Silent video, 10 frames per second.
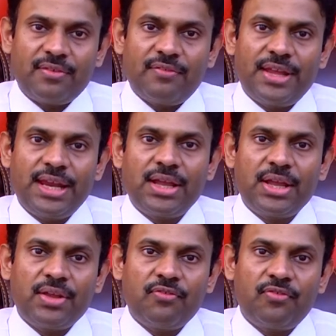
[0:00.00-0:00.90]
very
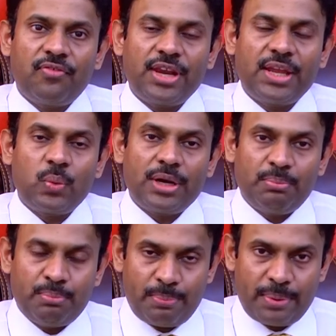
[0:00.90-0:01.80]

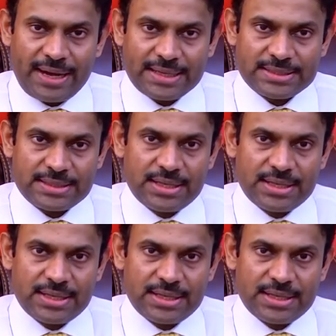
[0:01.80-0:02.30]
frequent breaks.